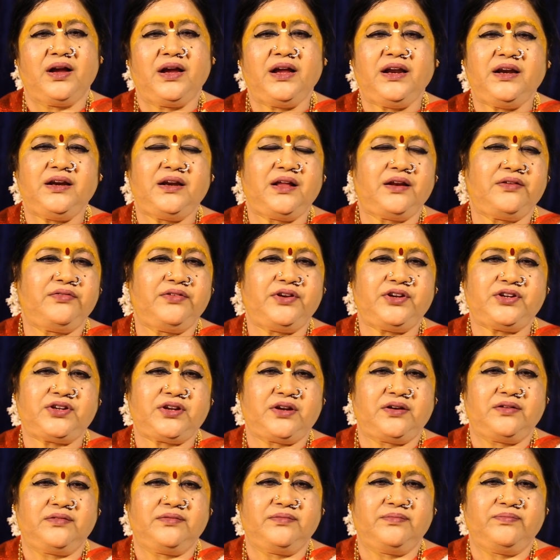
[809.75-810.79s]
Inner
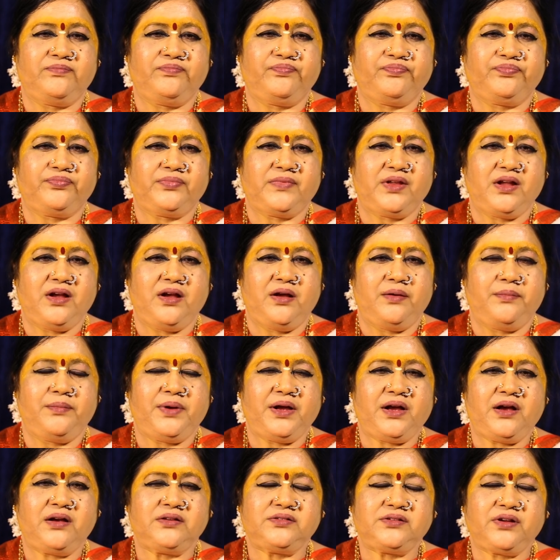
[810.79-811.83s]
vision.
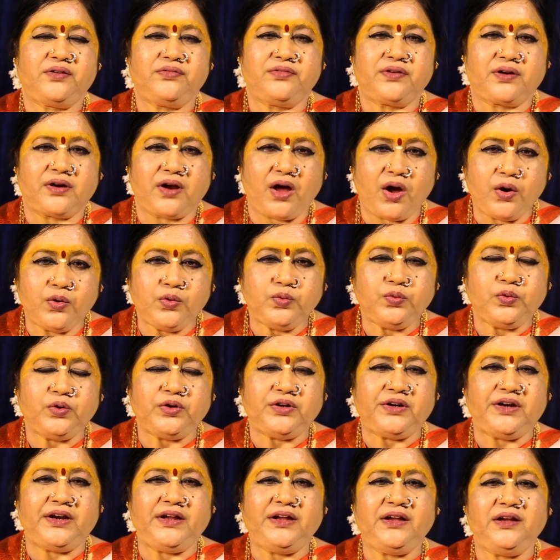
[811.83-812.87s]
Because of Rahu
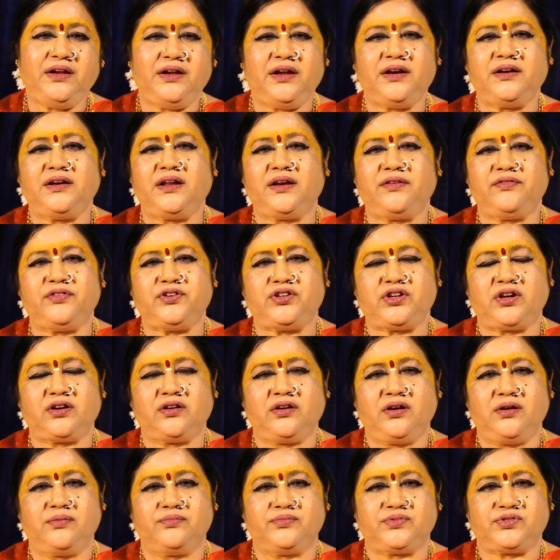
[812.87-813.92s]
only, inner
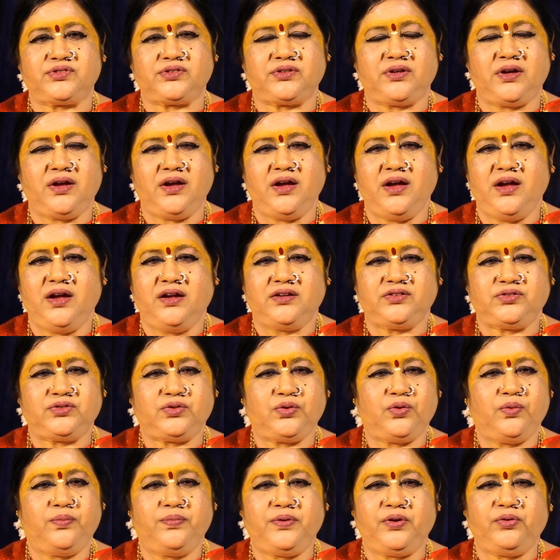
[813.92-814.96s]
vision comes.
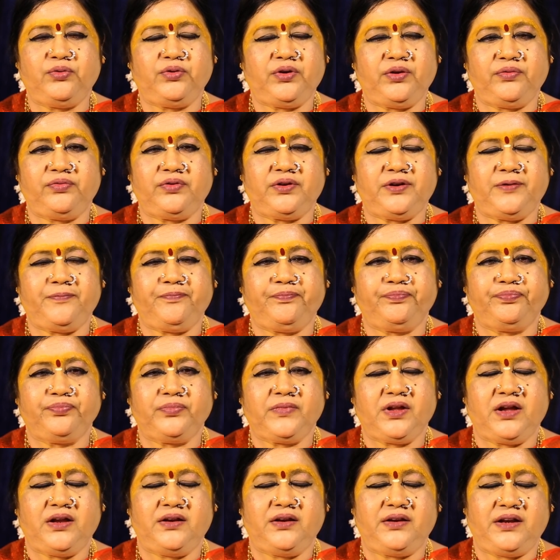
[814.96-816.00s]
So beautiful.
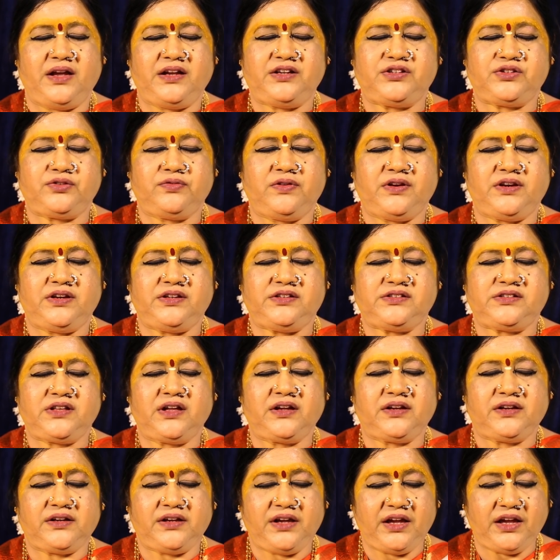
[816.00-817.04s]
Next one is the
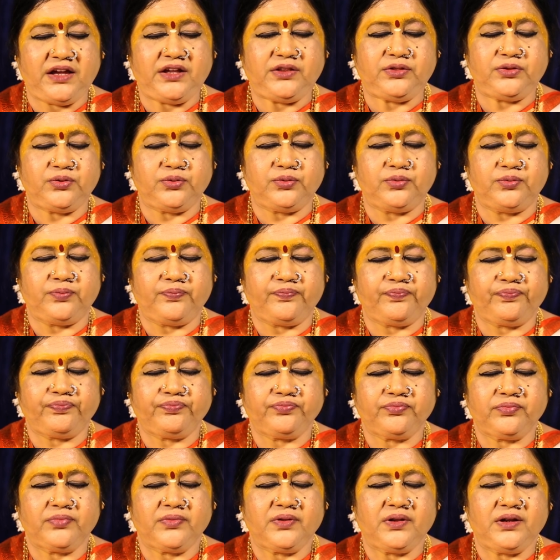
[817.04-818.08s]
Ketu.
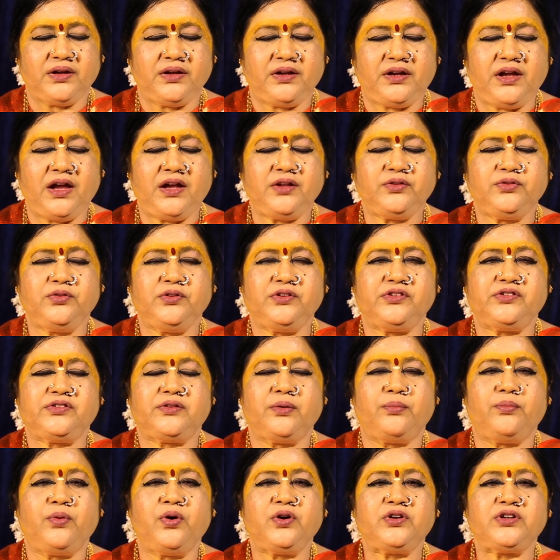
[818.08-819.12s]
Ketu is
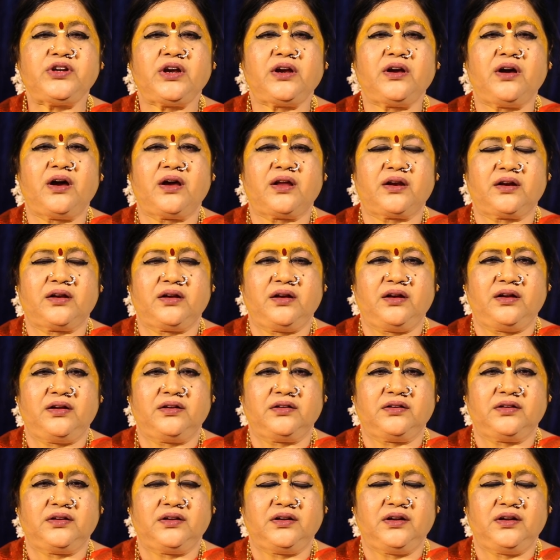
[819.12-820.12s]
the Moksha Karaka.